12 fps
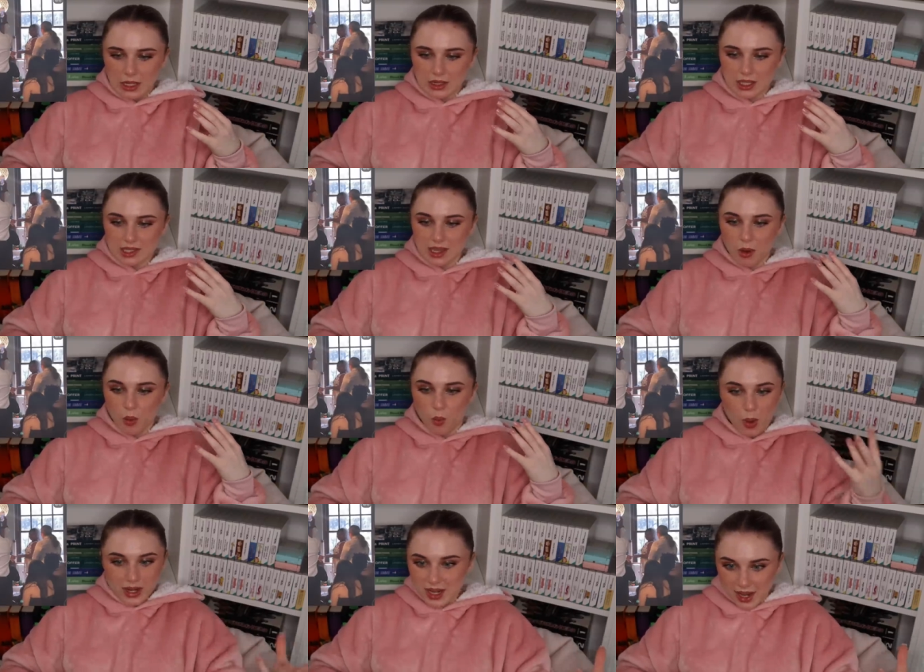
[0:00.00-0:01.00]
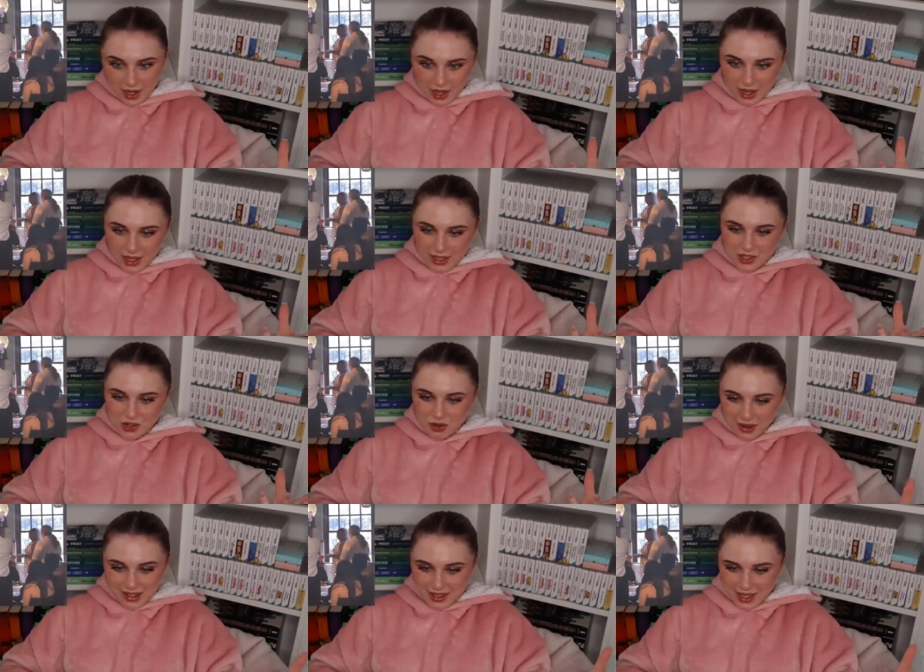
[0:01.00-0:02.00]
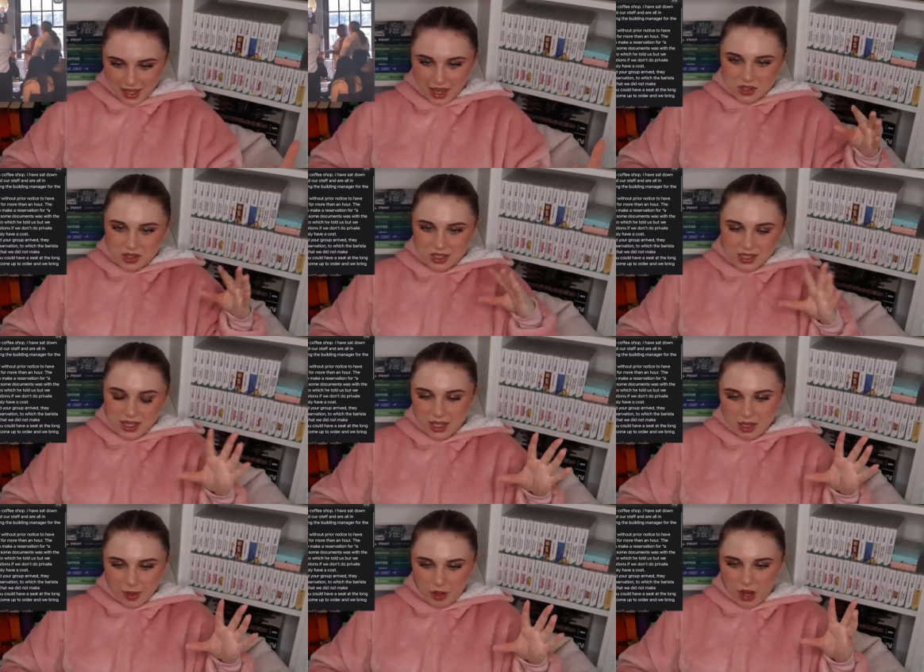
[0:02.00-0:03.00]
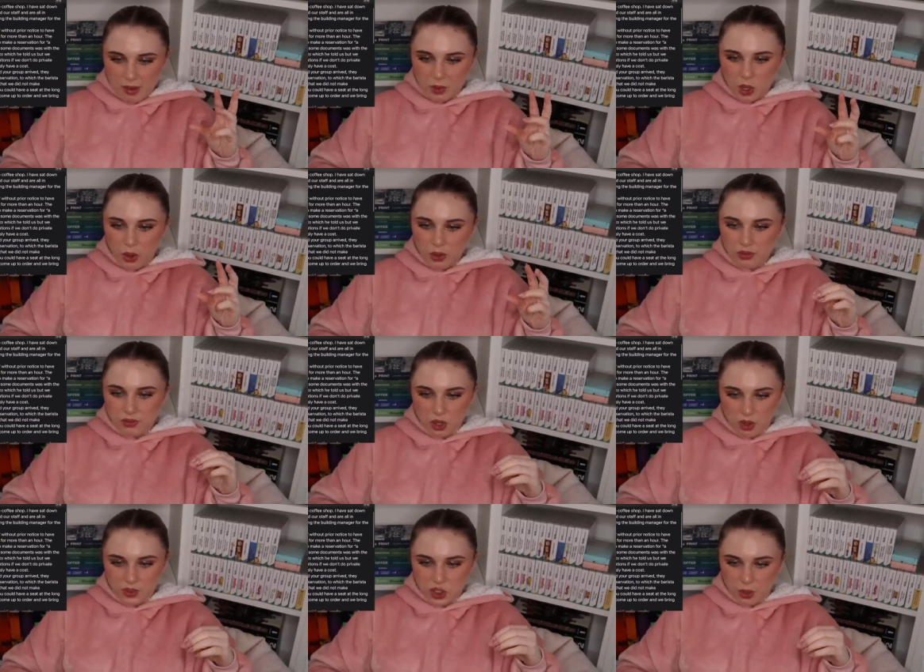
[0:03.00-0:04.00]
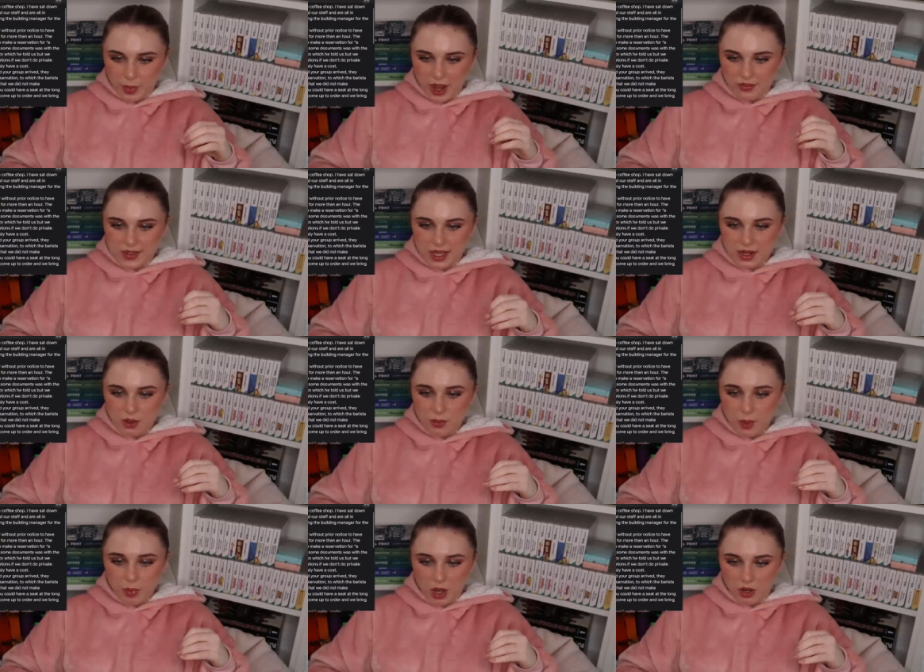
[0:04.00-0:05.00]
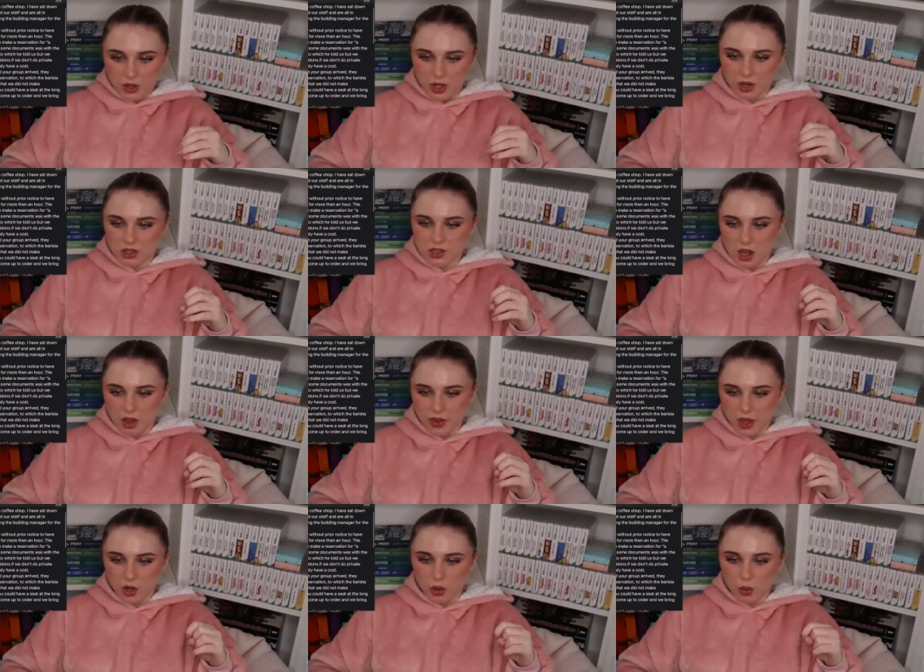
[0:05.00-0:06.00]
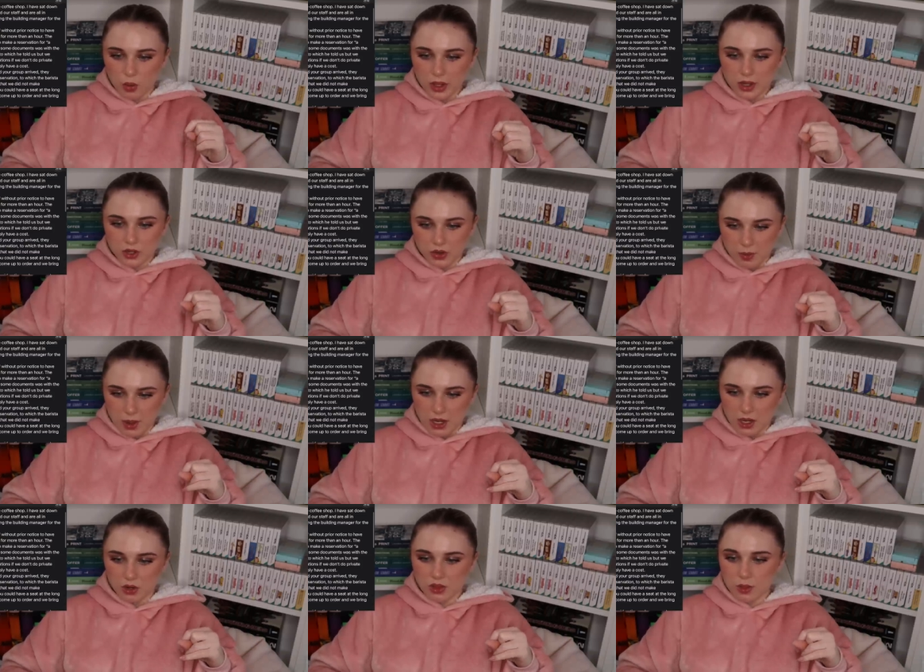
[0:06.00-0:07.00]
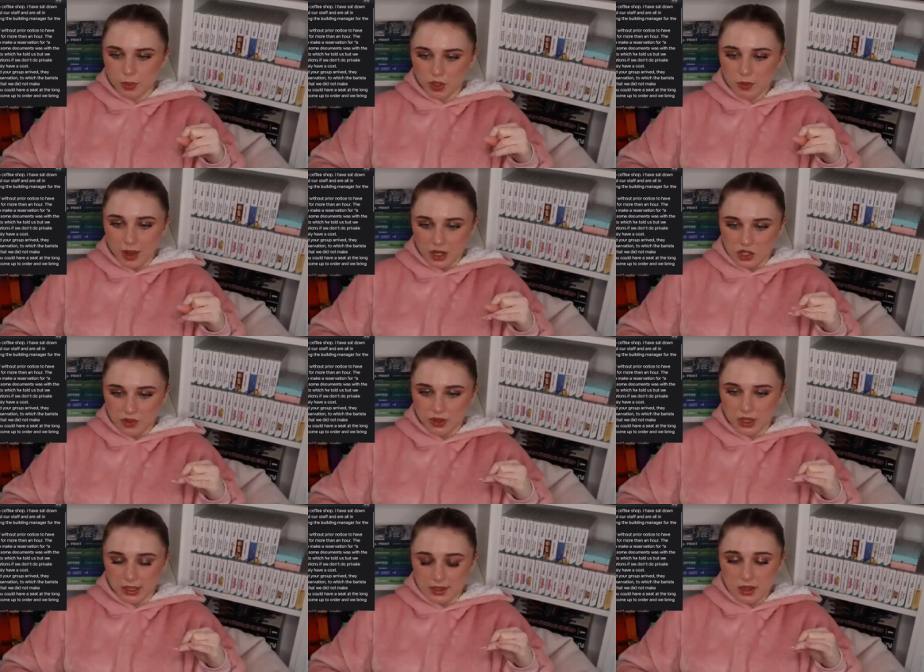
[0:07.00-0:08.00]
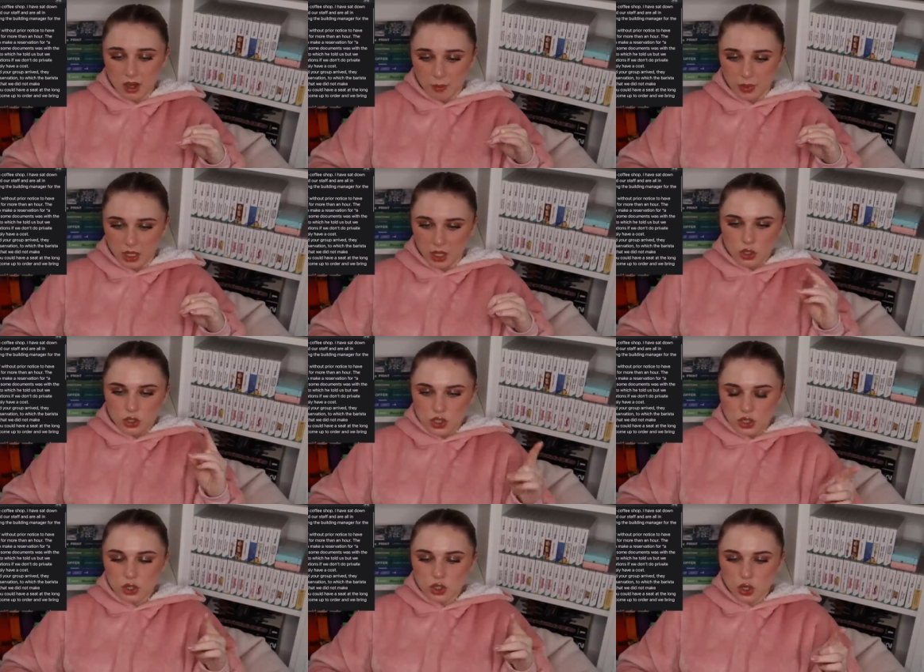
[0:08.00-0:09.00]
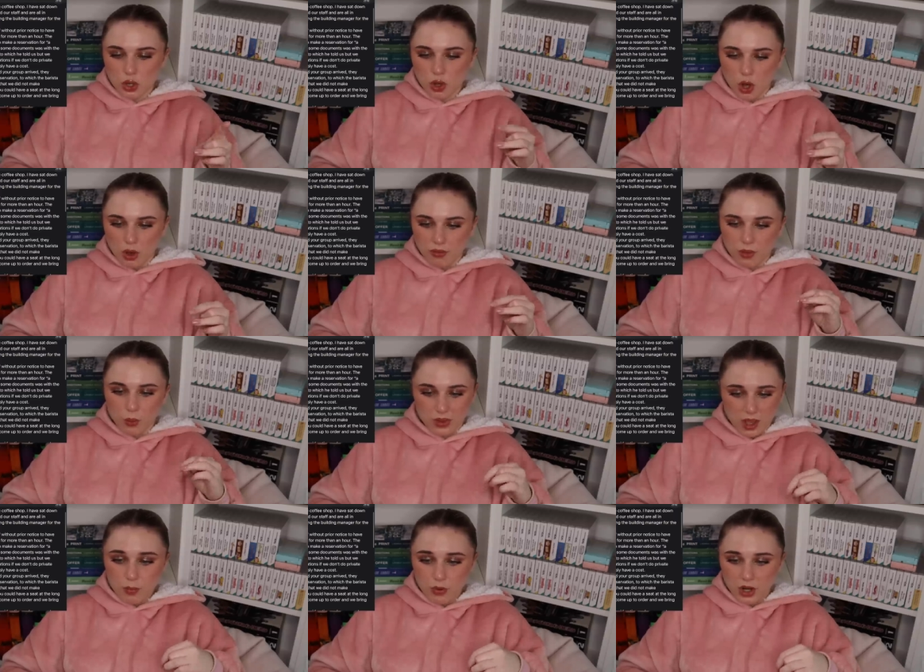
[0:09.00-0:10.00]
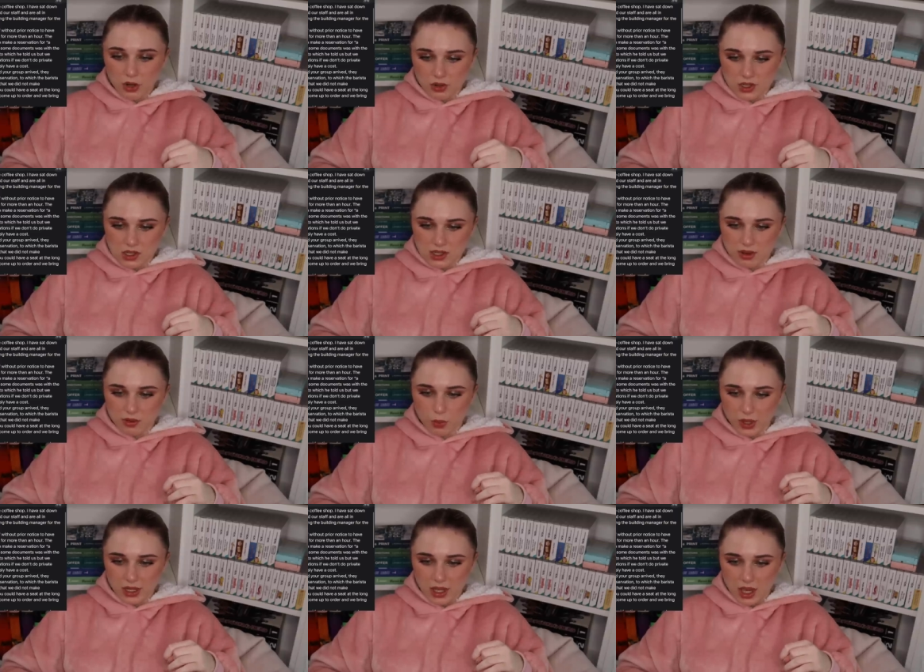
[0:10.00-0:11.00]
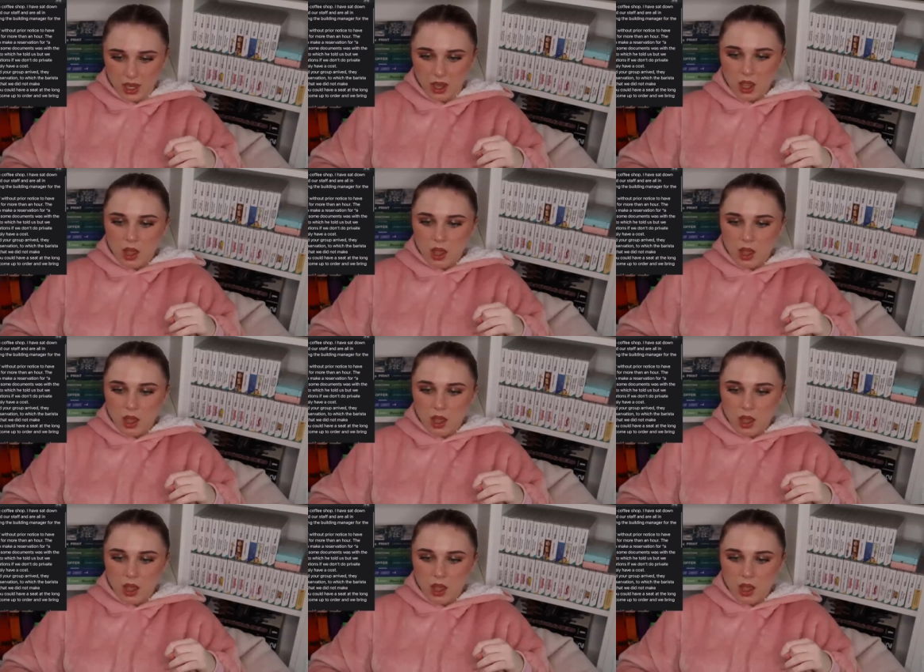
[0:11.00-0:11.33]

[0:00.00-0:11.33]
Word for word: this wedding. It's crazy. So this is the email. I'm co-owner of the coffee shop. I have sat down with my partner and our staff and are all in agreement, including the building manager for the leasing company. You took control of, without prior notice, to have your wedding here